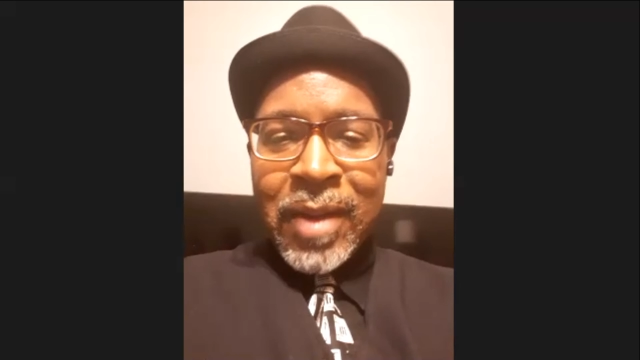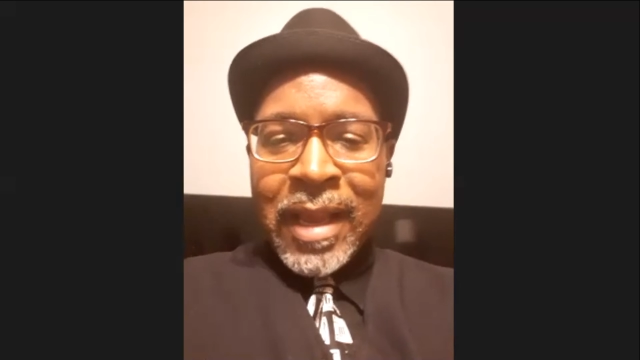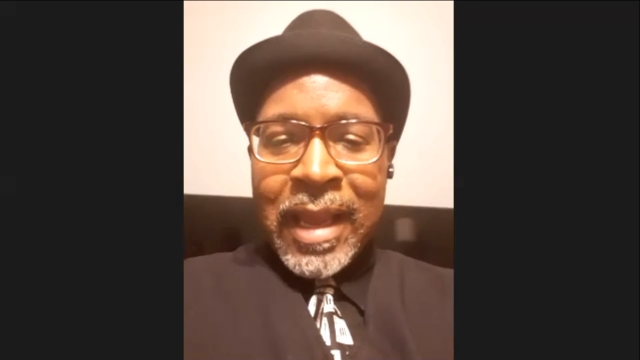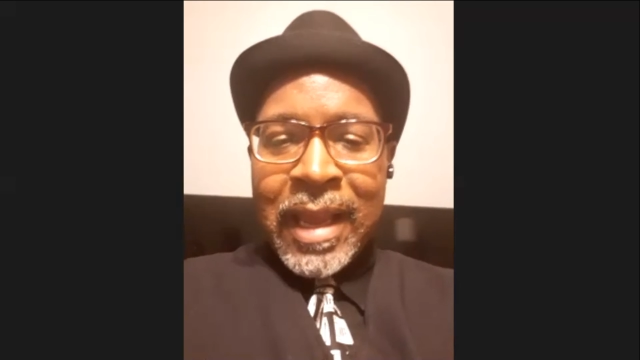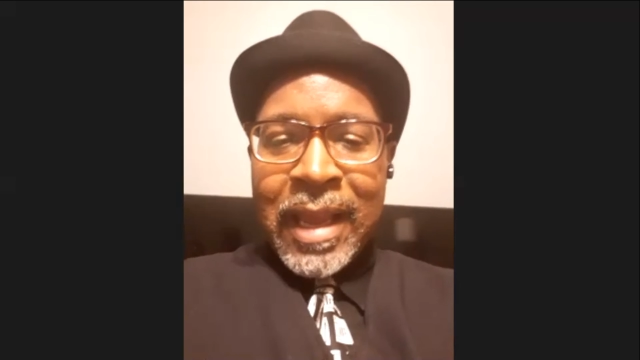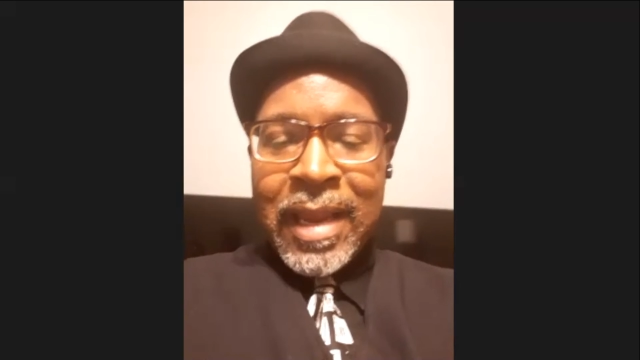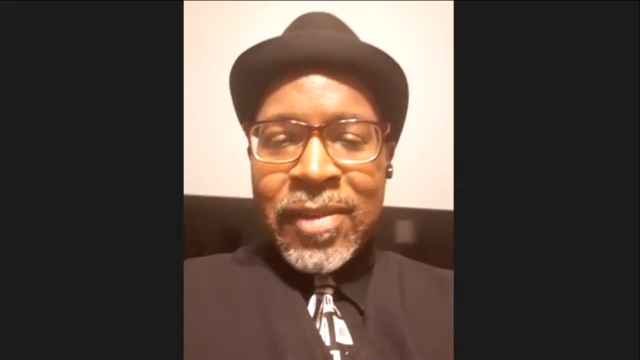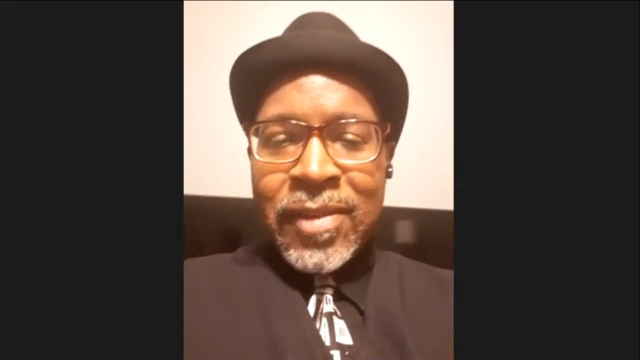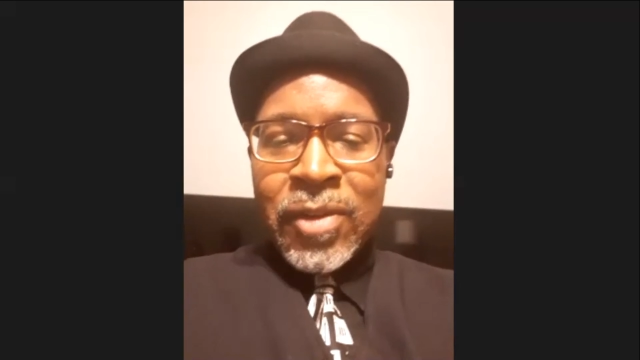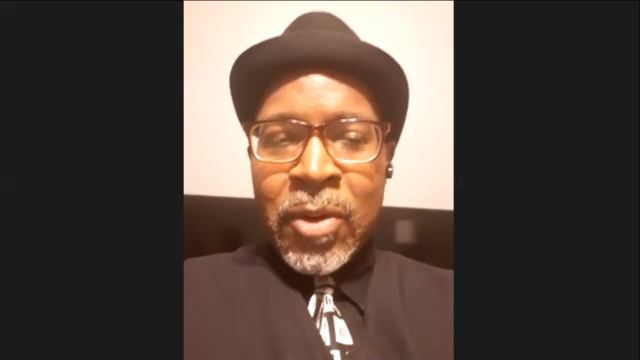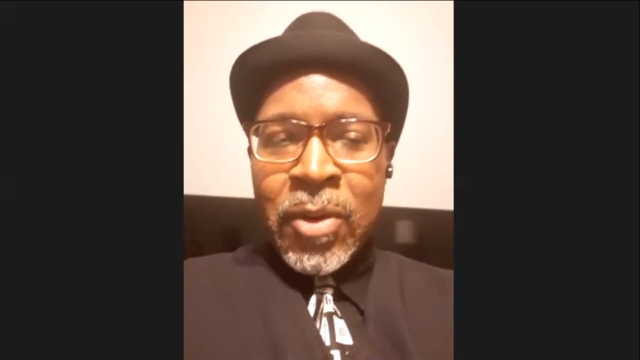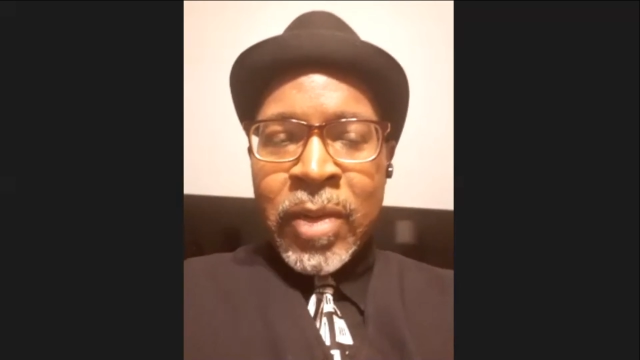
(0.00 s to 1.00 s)
And
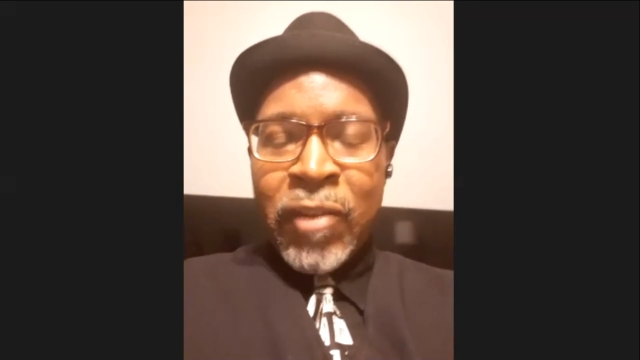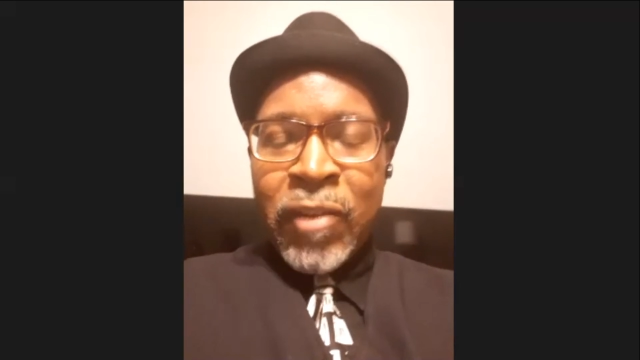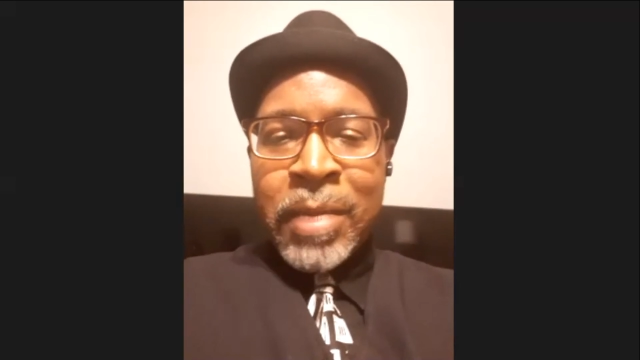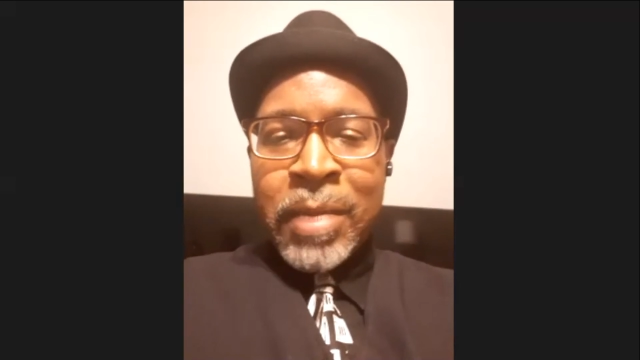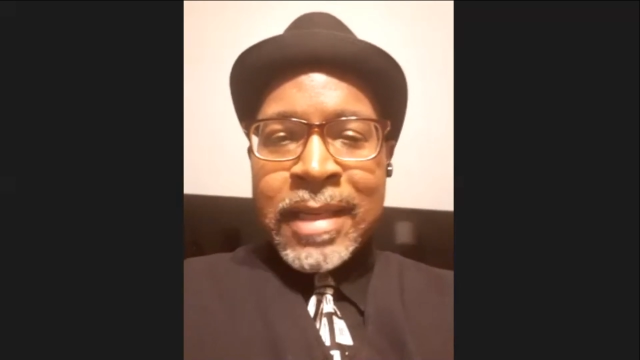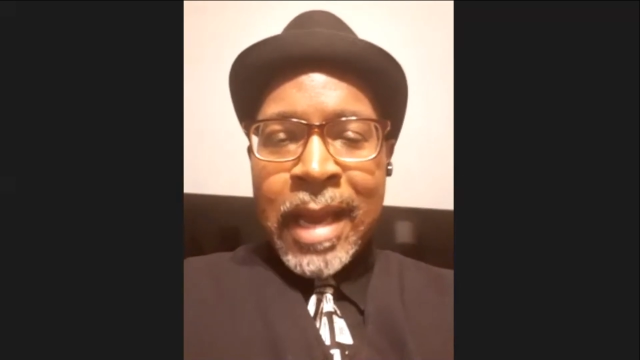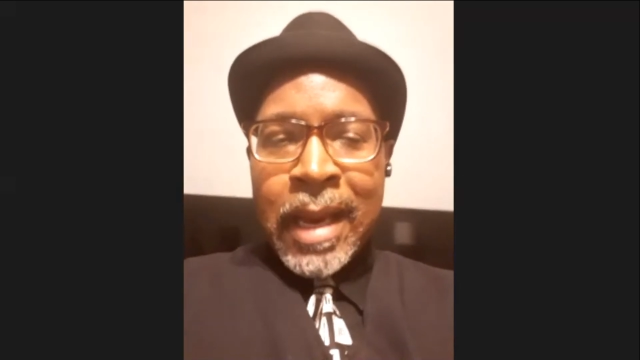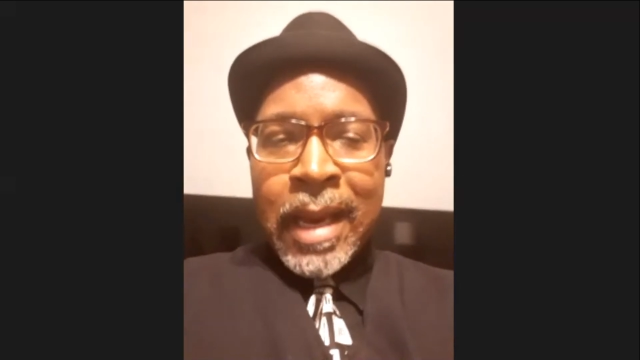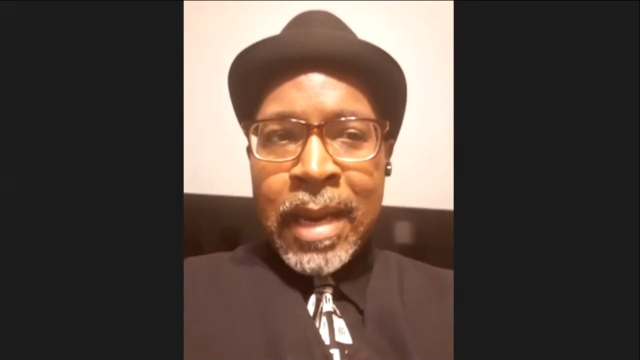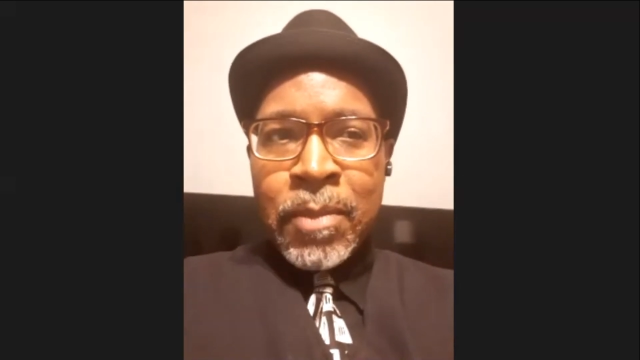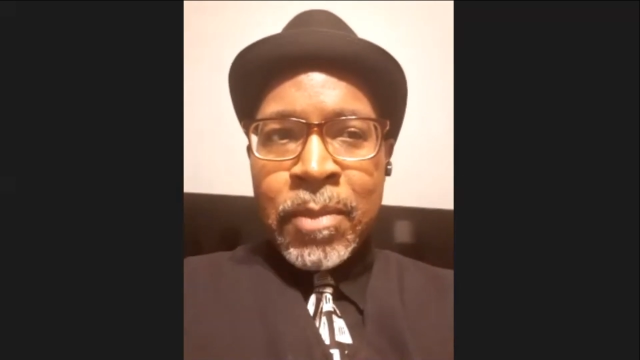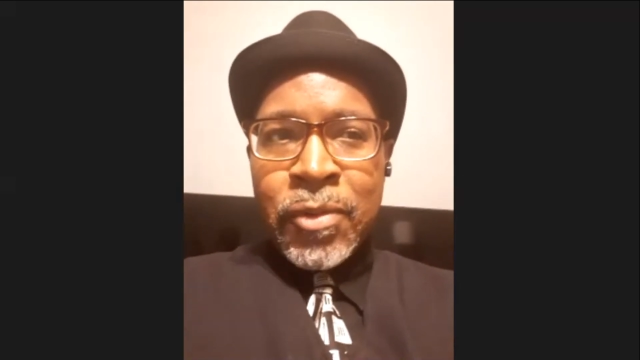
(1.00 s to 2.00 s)
so there would be
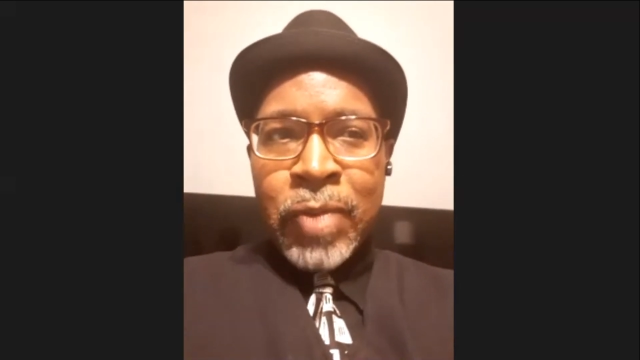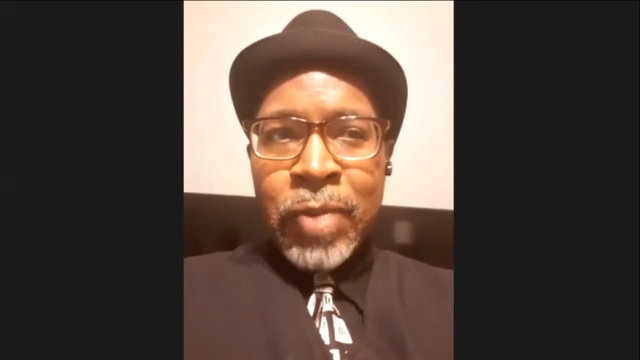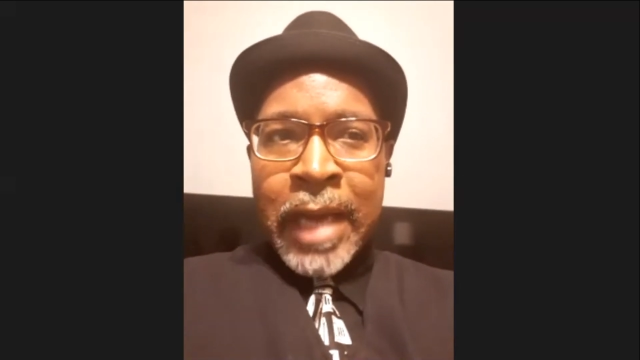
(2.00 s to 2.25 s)
times when I would